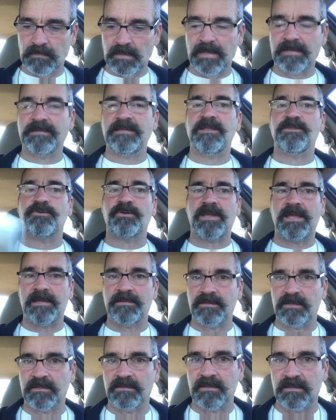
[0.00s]
And neither
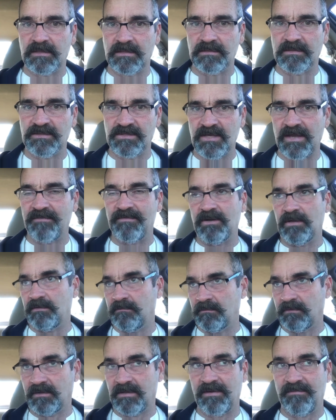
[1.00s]
can the, the, this
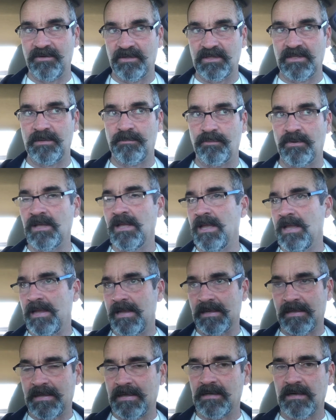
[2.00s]
covenant. The covenant,
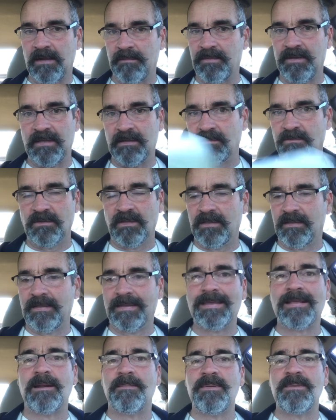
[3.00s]
it cannot be, it
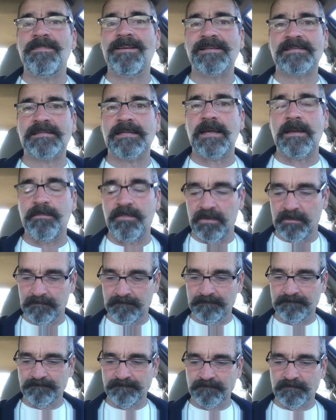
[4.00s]
cannot be messed up.
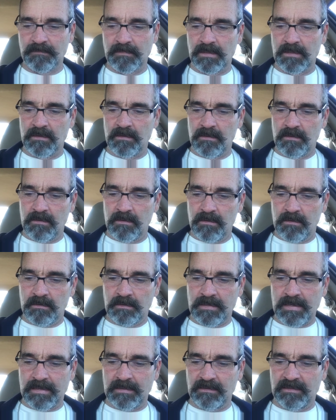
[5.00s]

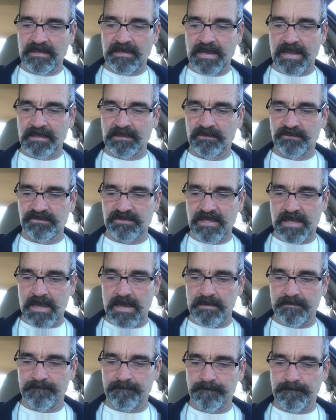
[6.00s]
He can't, he can't lose
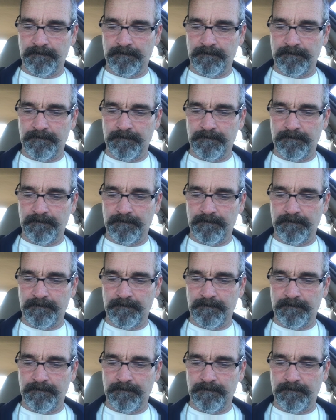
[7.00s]
that.